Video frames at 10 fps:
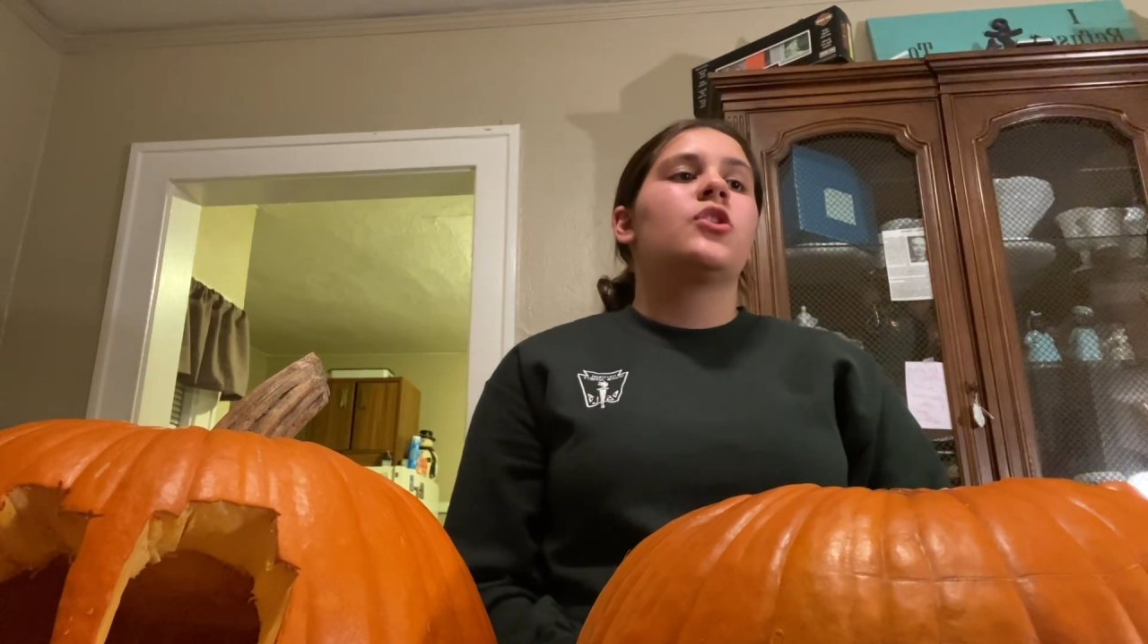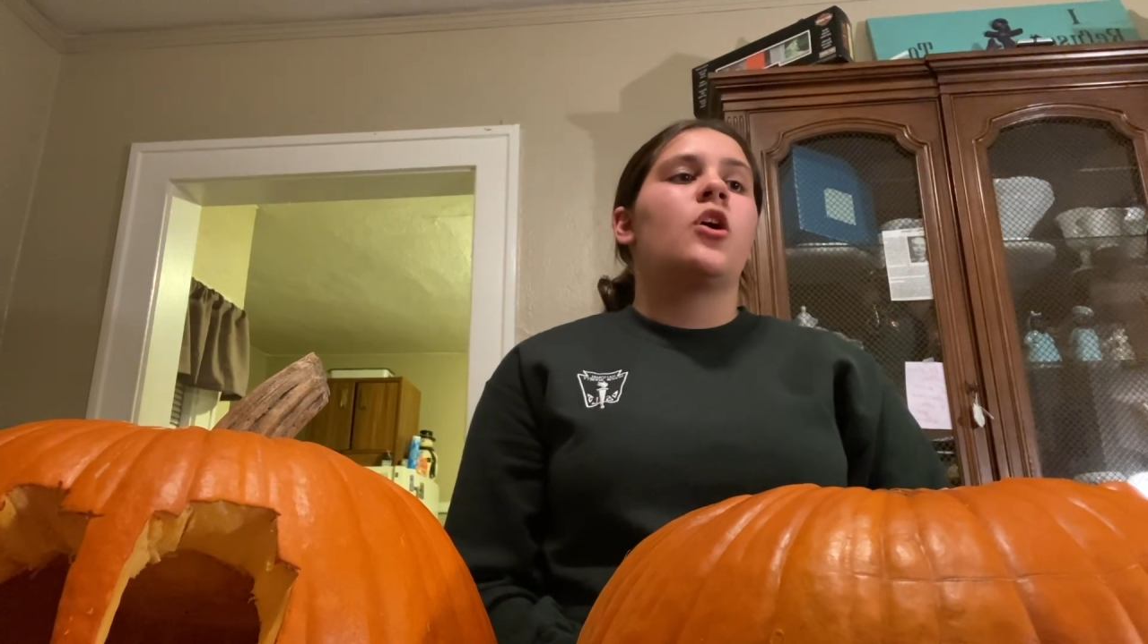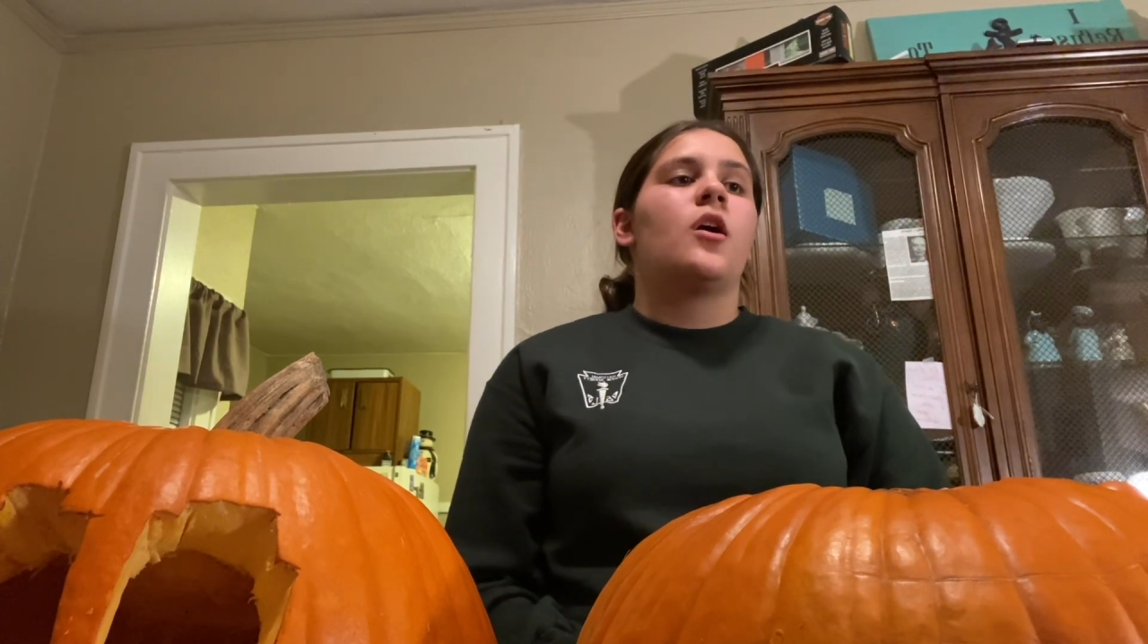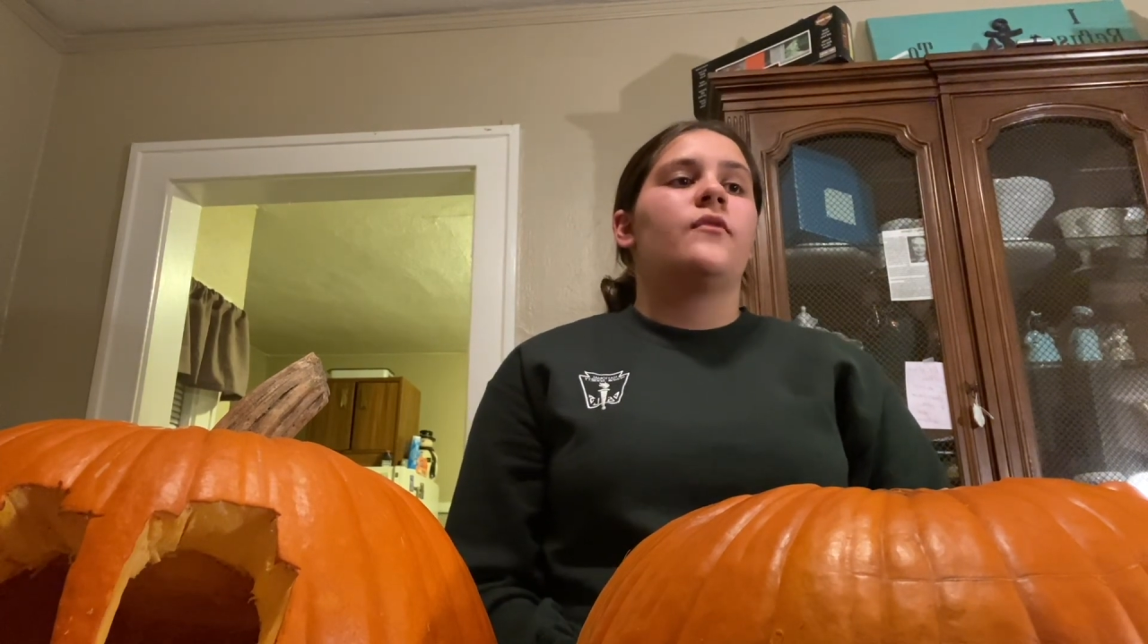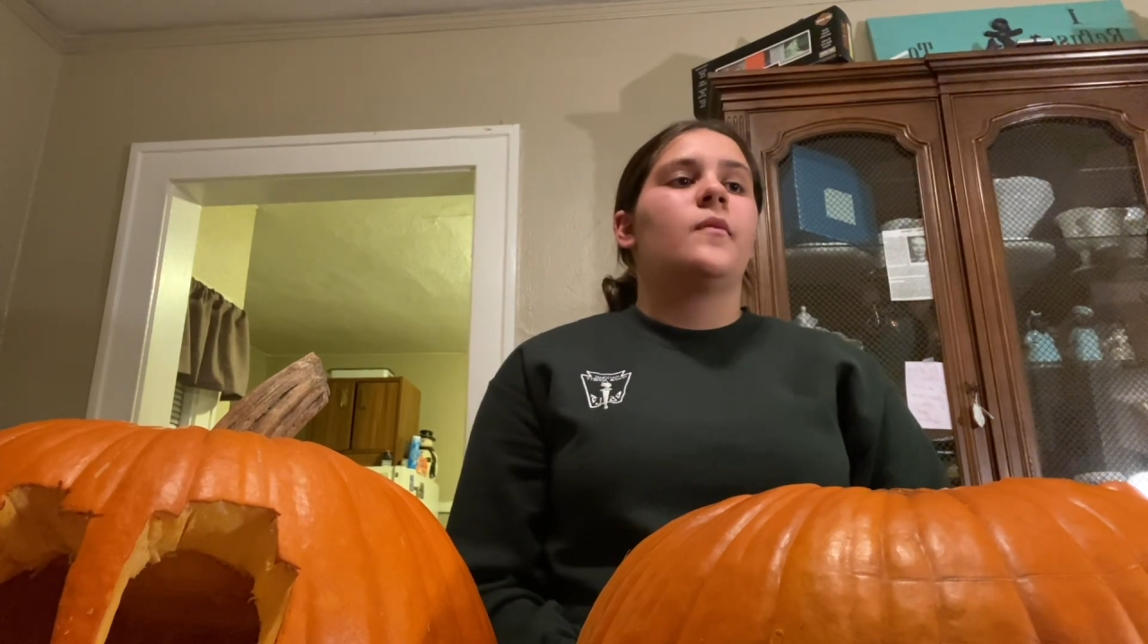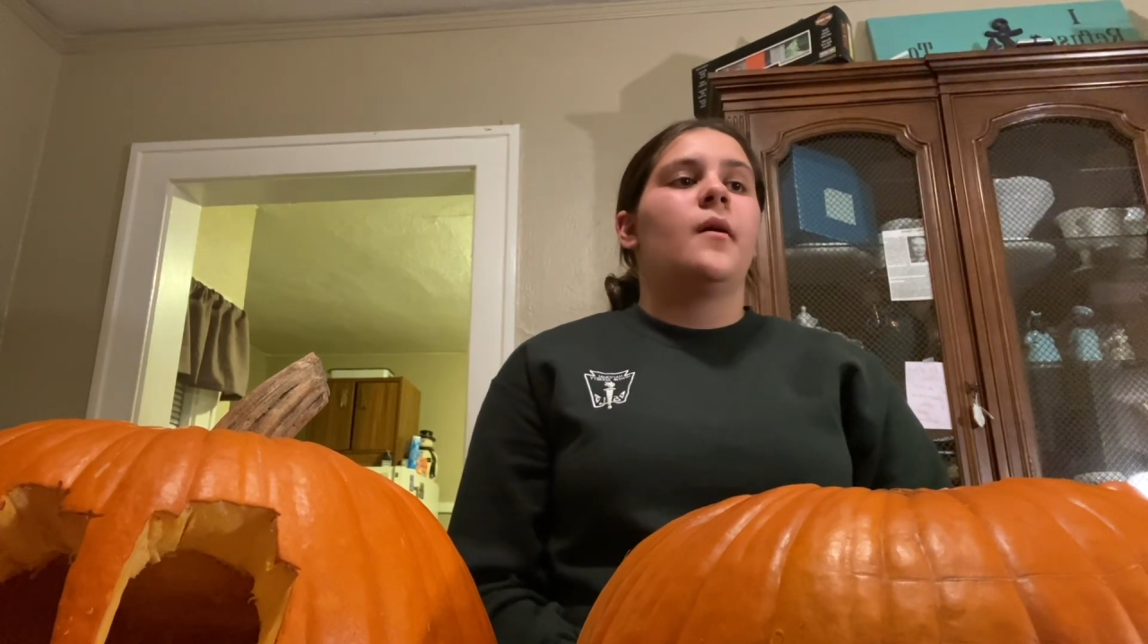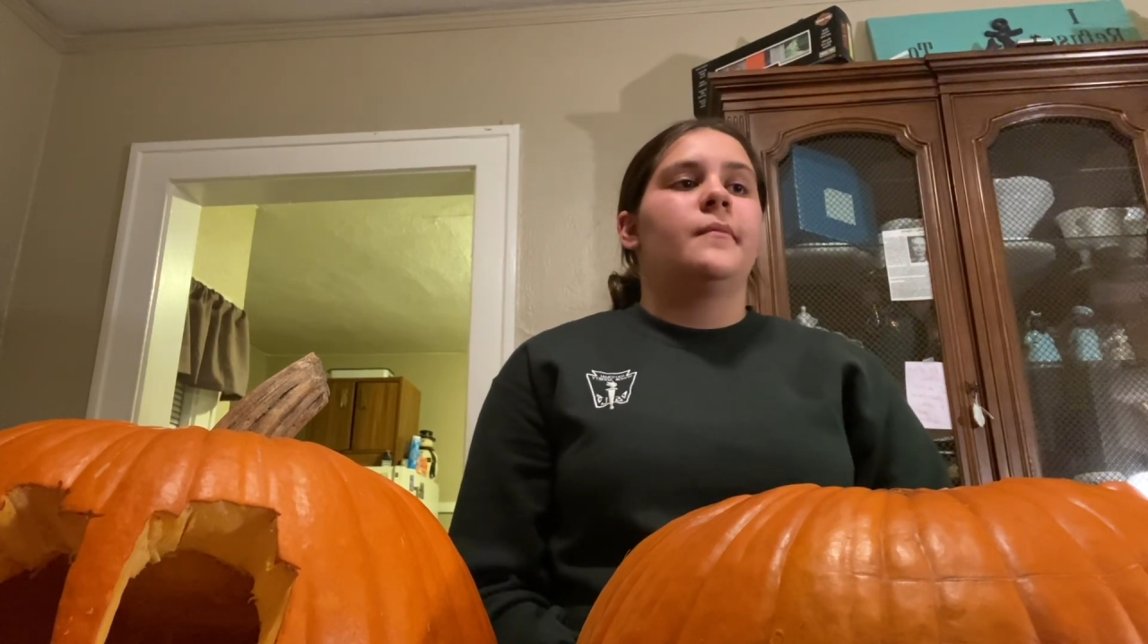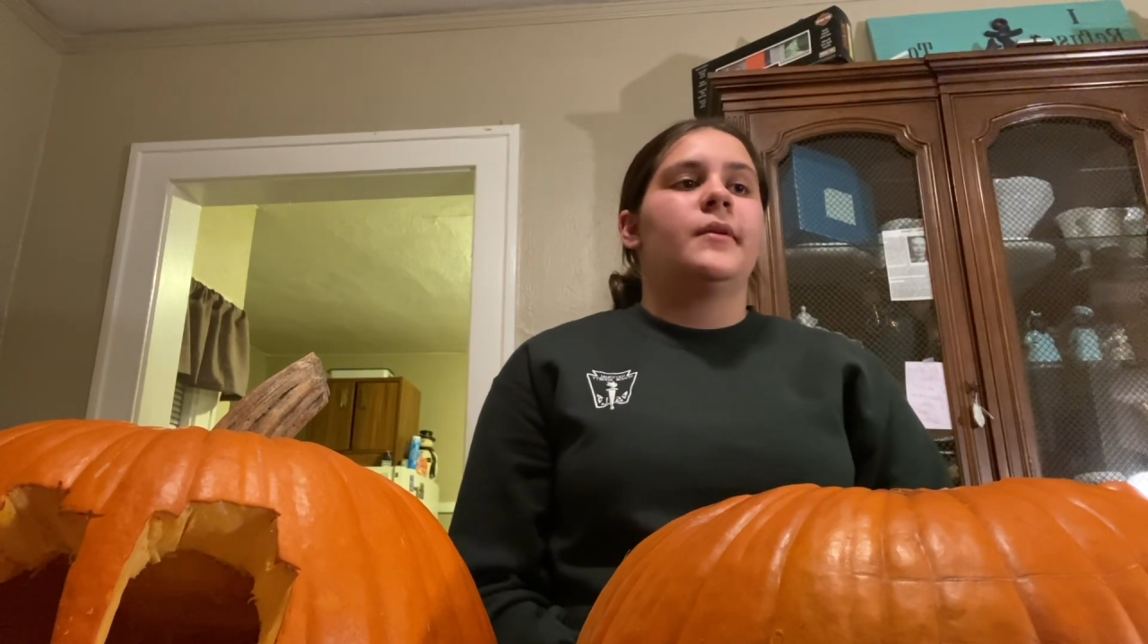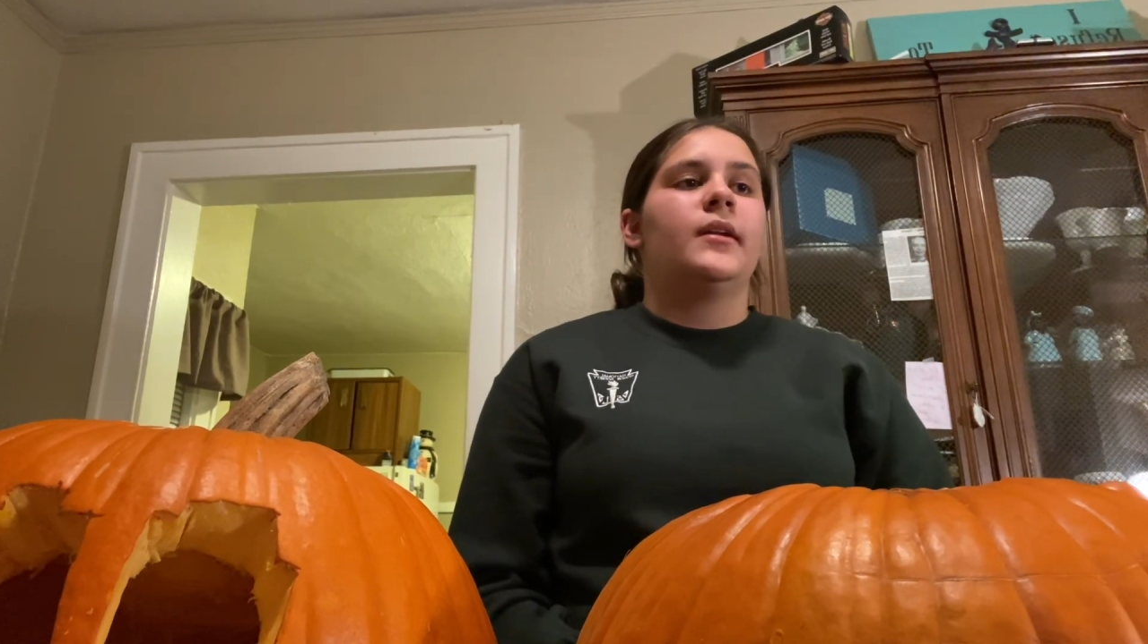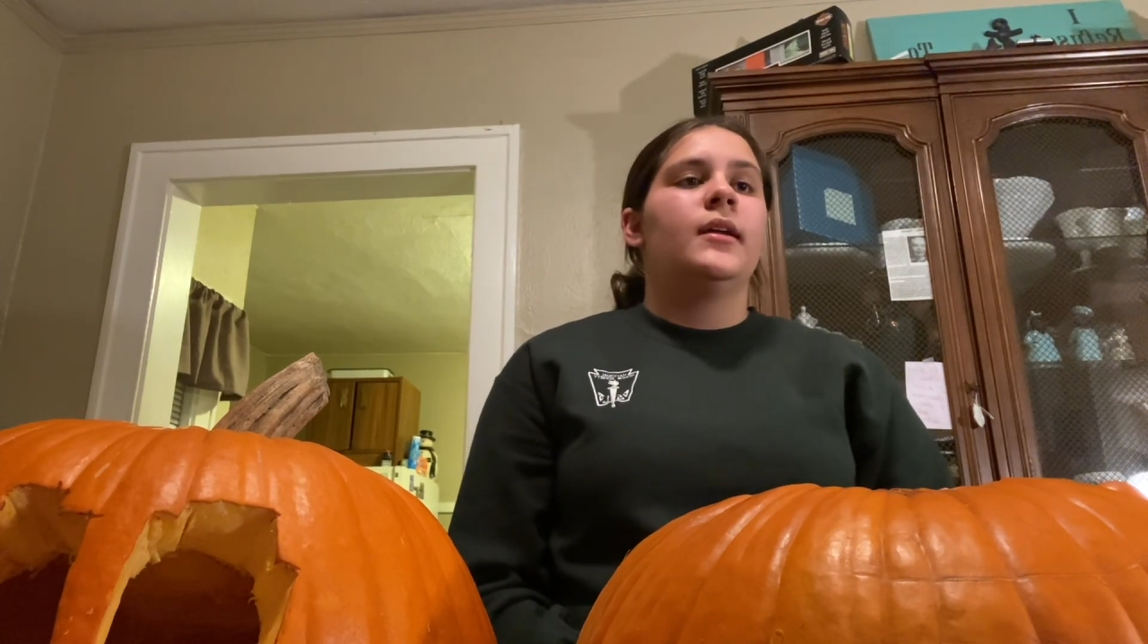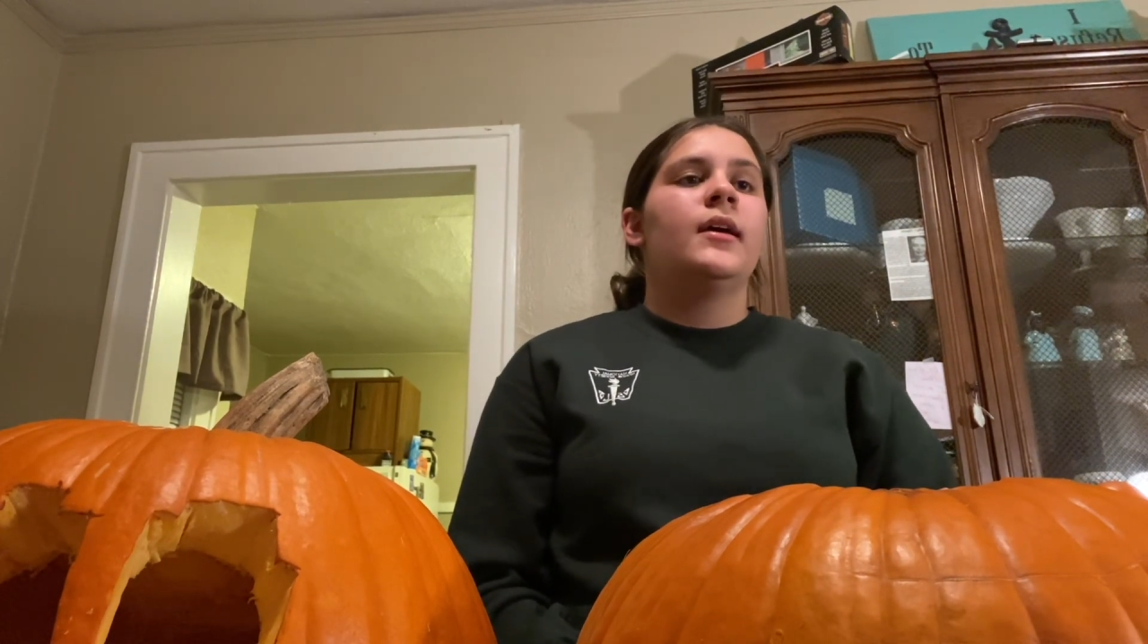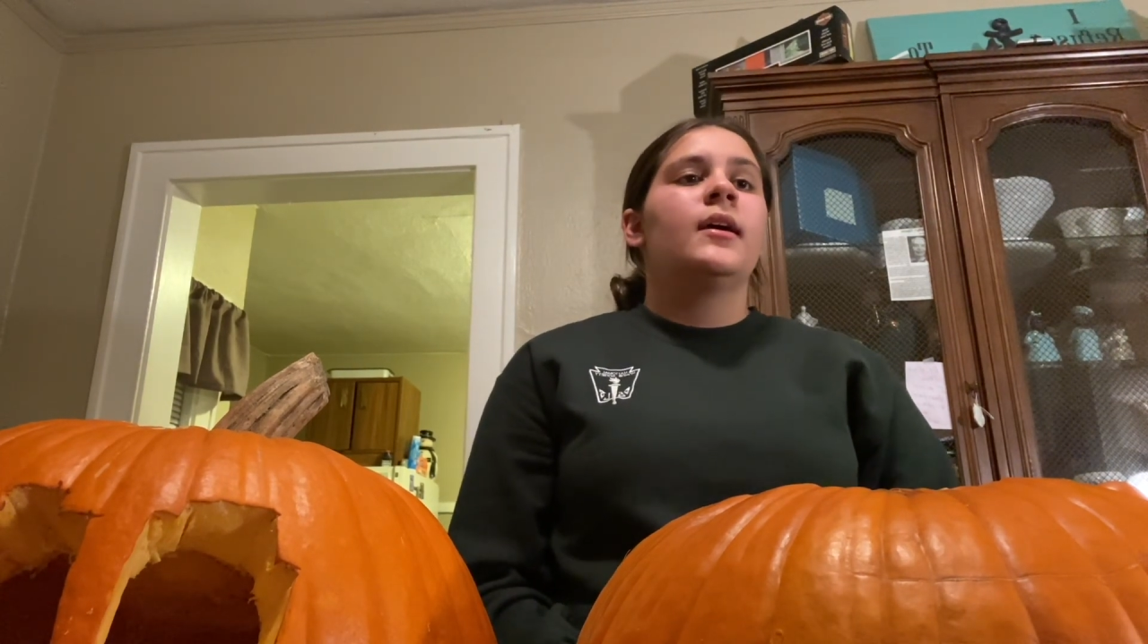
carve your pumpkin